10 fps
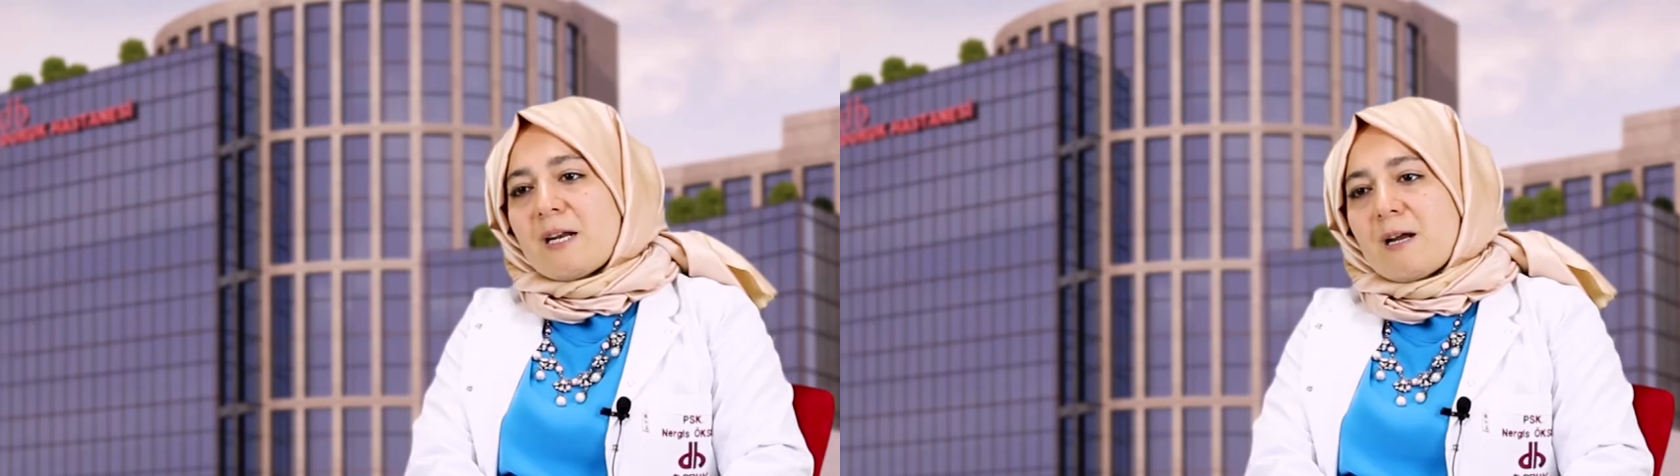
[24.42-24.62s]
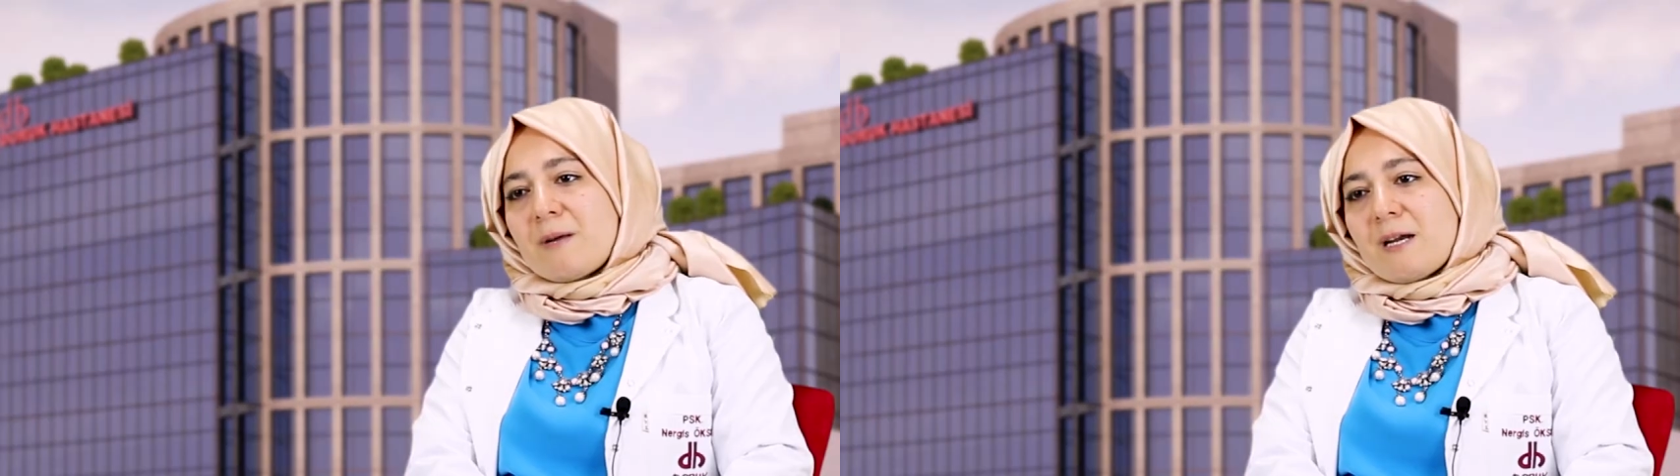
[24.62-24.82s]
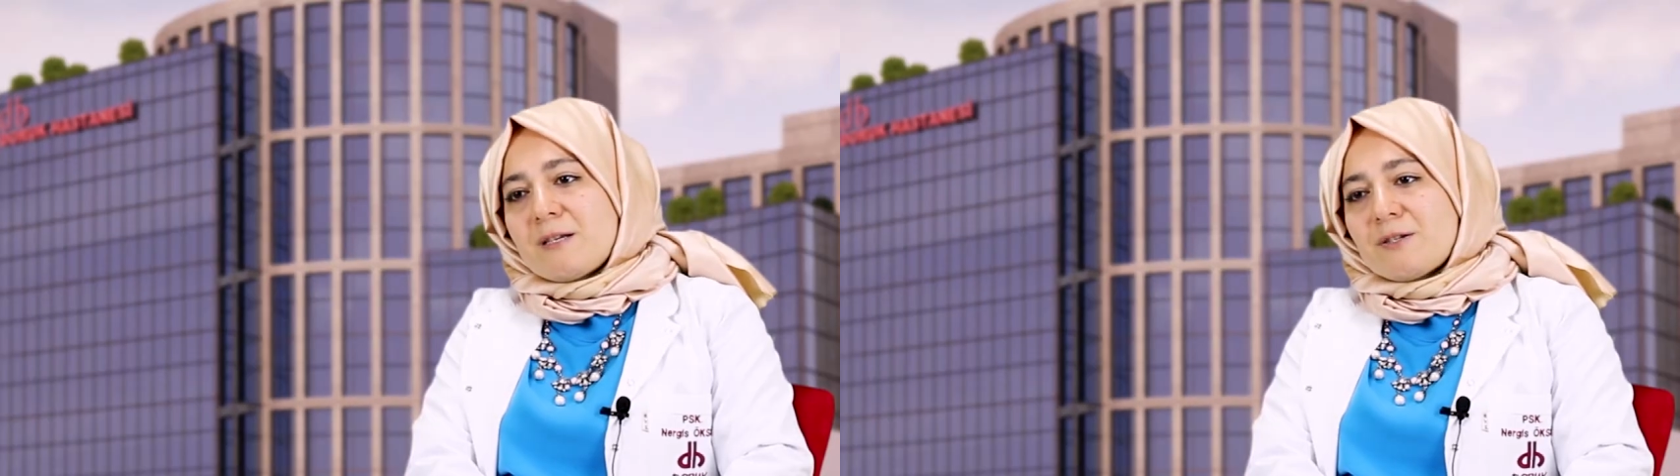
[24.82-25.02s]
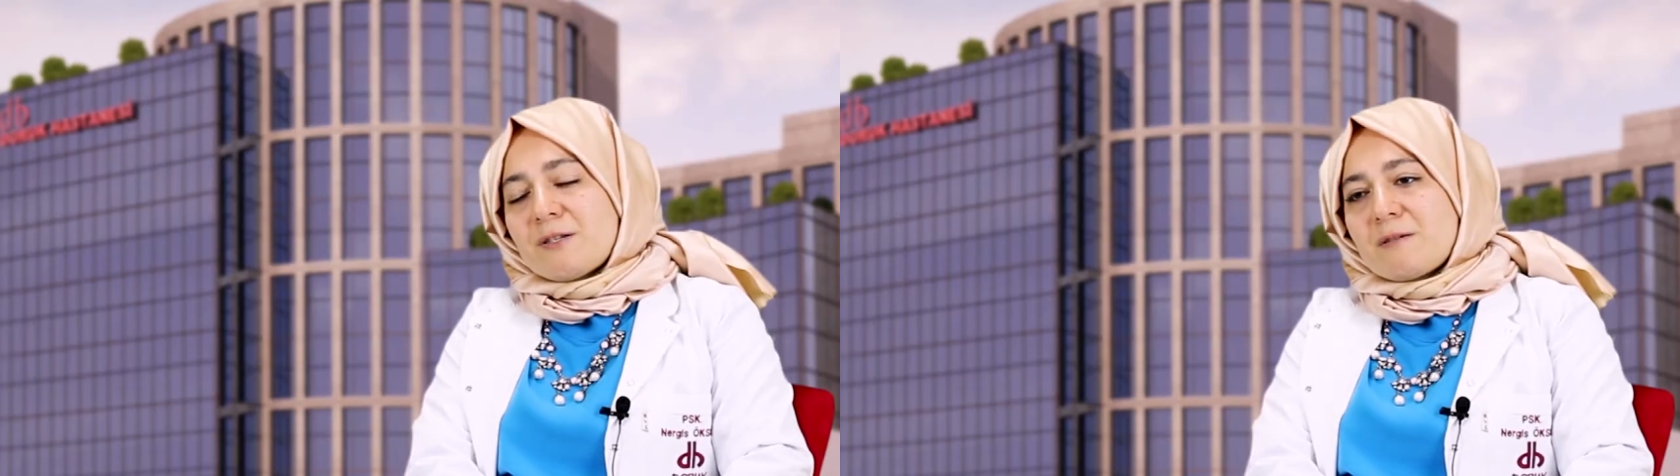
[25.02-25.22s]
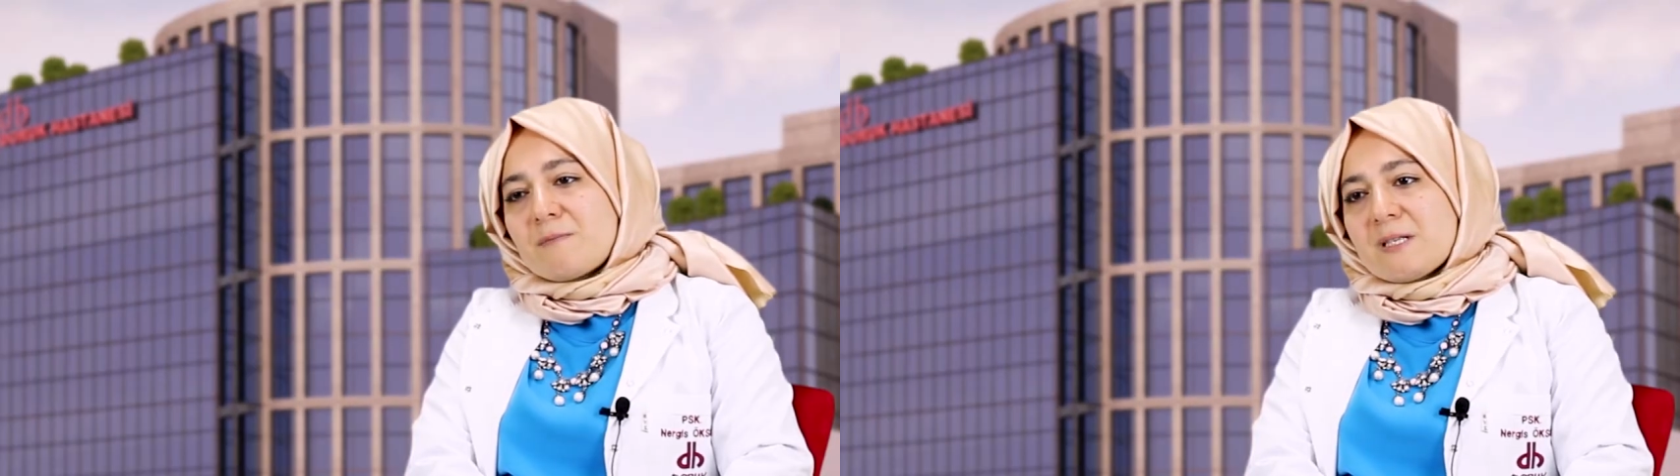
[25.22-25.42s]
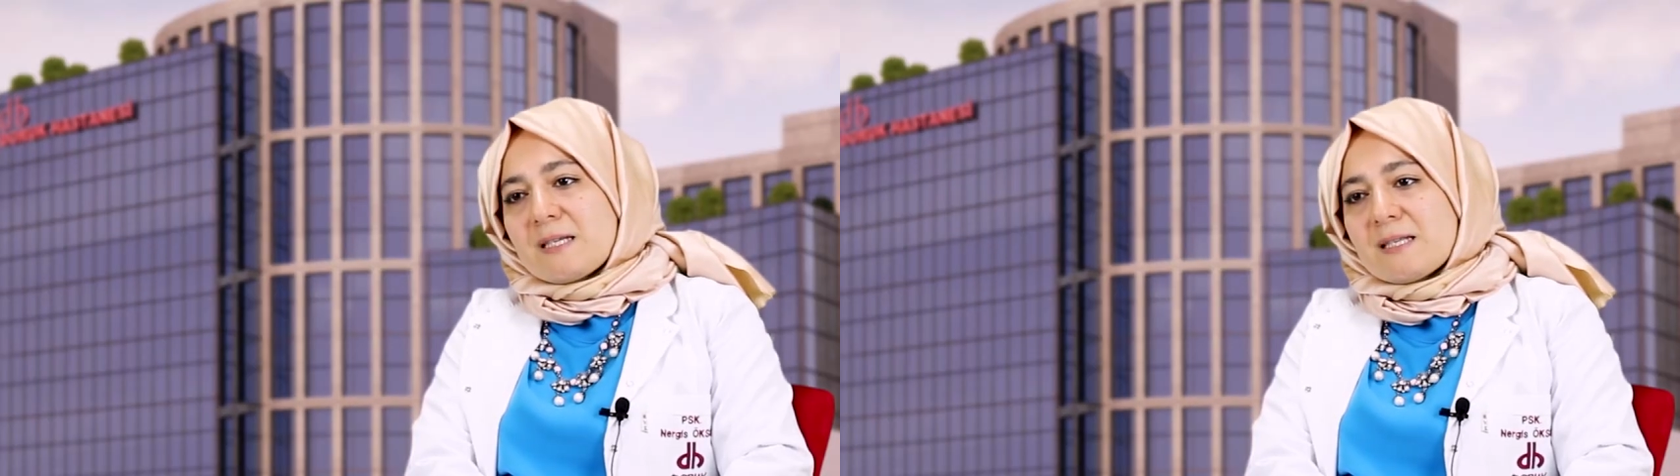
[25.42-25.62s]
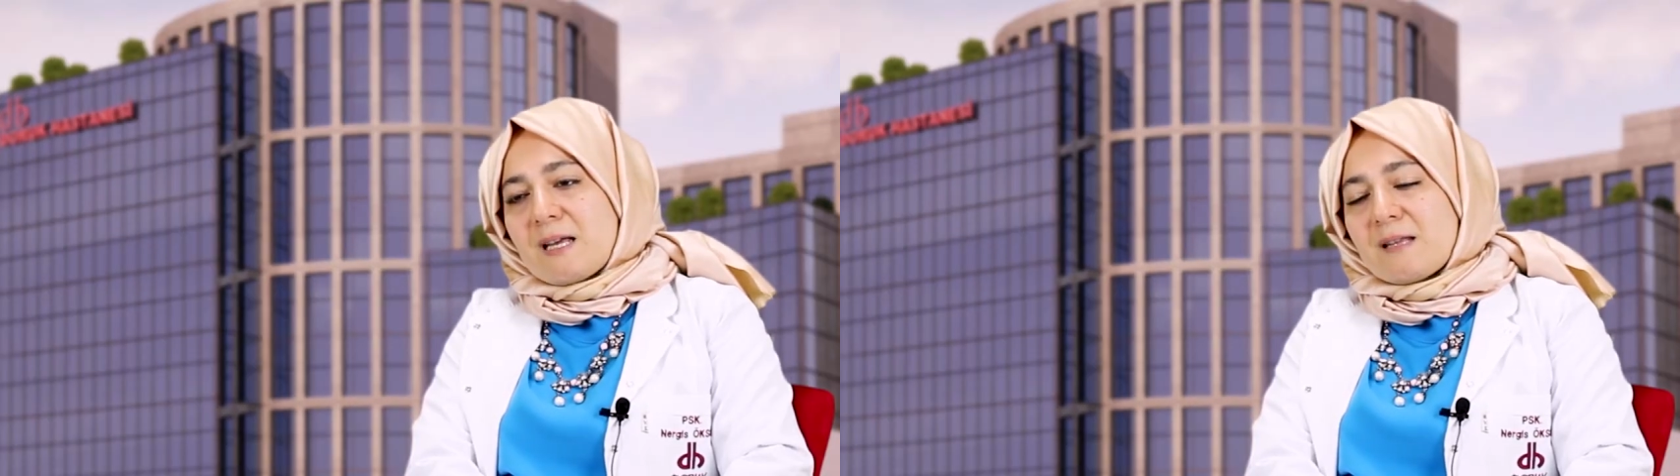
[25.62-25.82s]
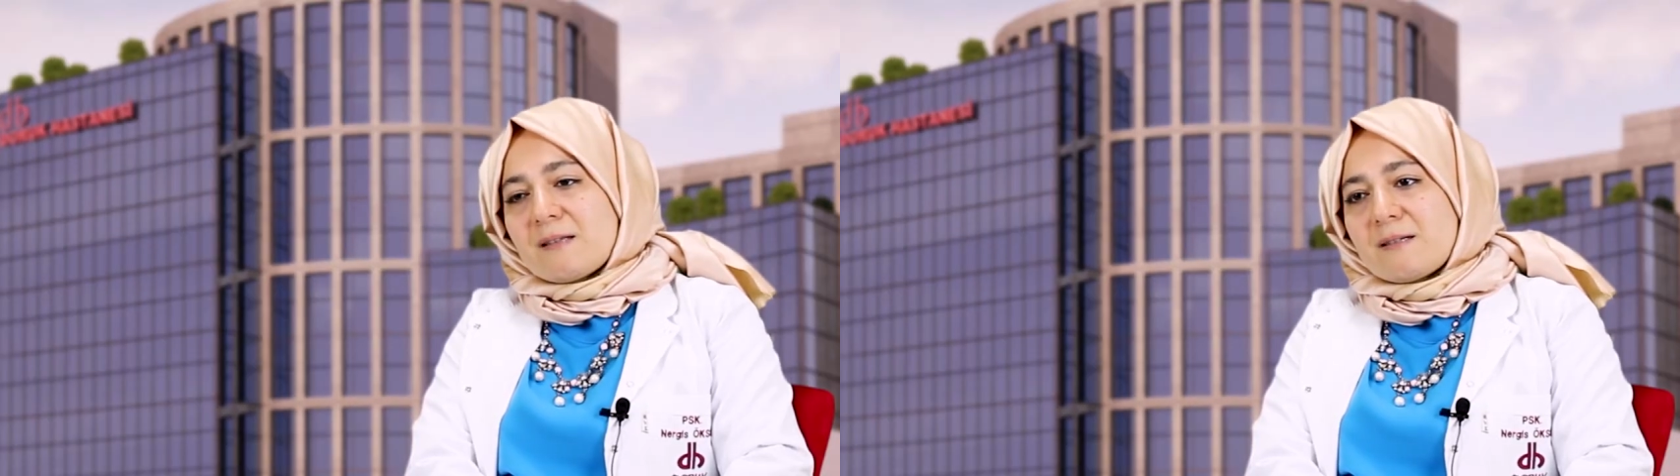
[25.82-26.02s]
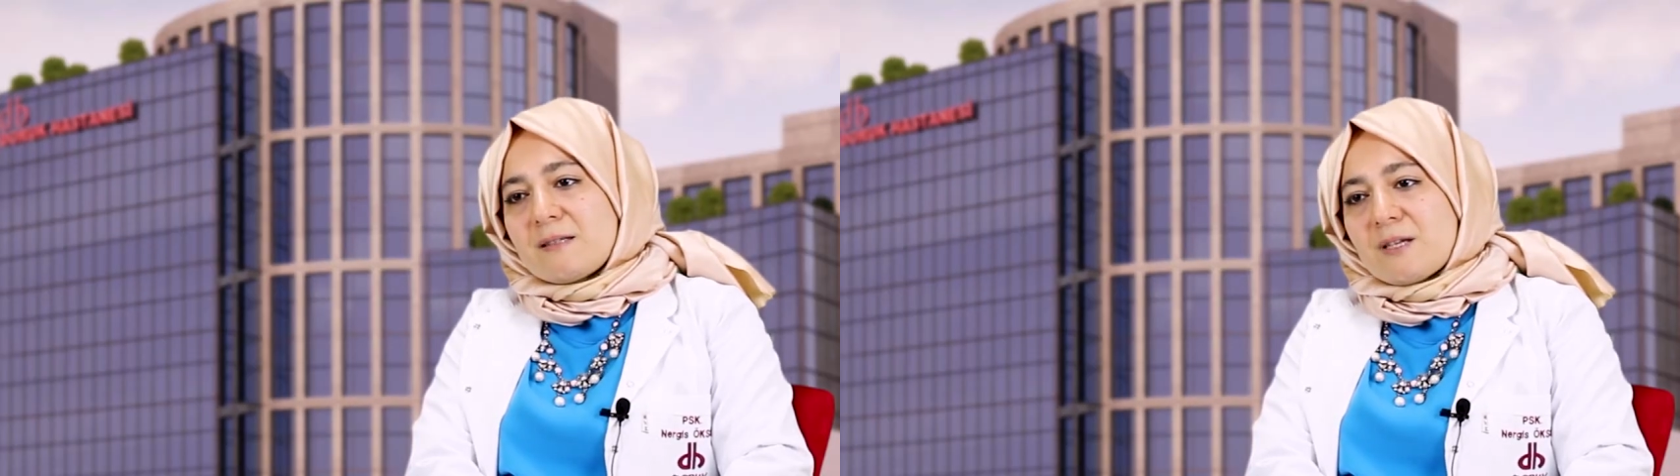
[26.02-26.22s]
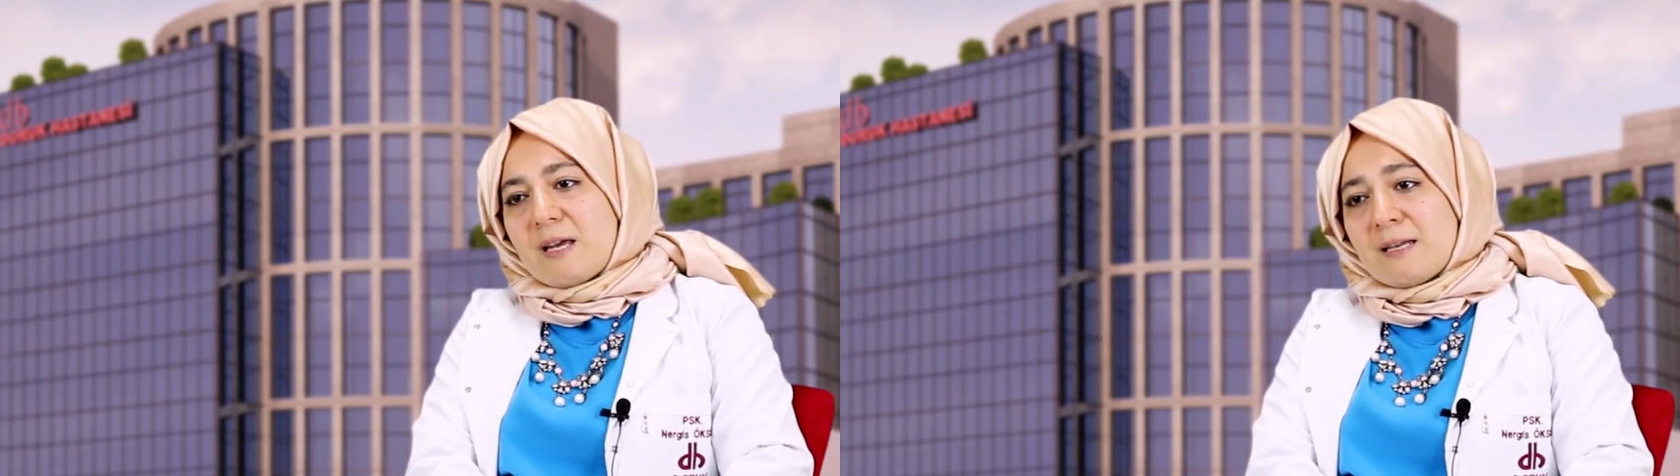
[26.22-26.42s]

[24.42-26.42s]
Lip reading: beraber yaşadığımız insanların